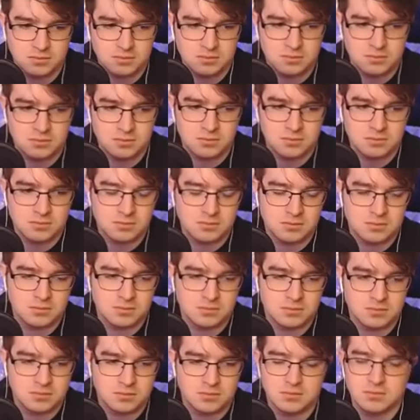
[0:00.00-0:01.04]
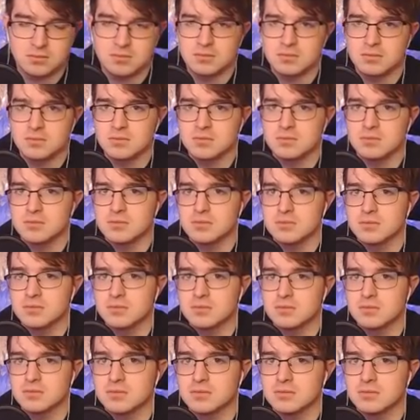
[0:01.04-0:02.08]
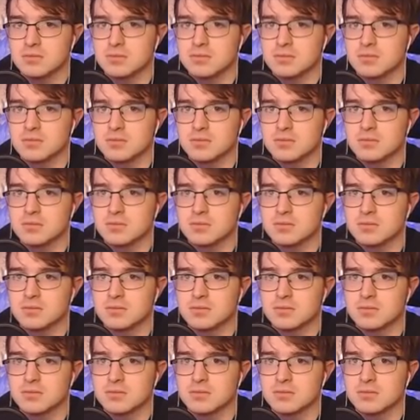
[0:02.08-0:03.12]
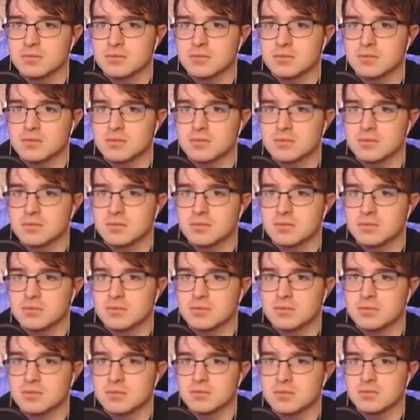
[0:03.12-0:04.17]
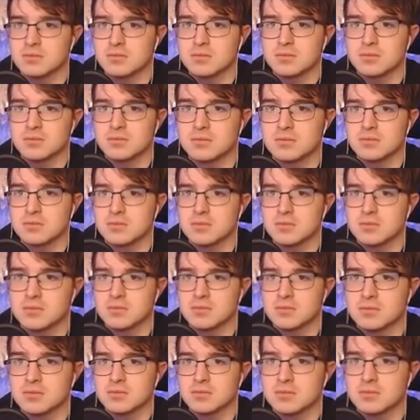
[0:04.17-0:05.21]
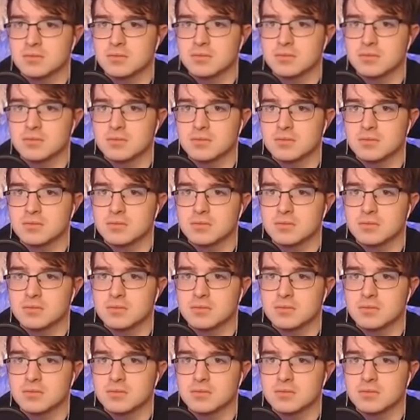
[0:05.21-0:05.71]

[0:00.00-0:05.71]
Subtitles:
No words are spoken by the person on screen.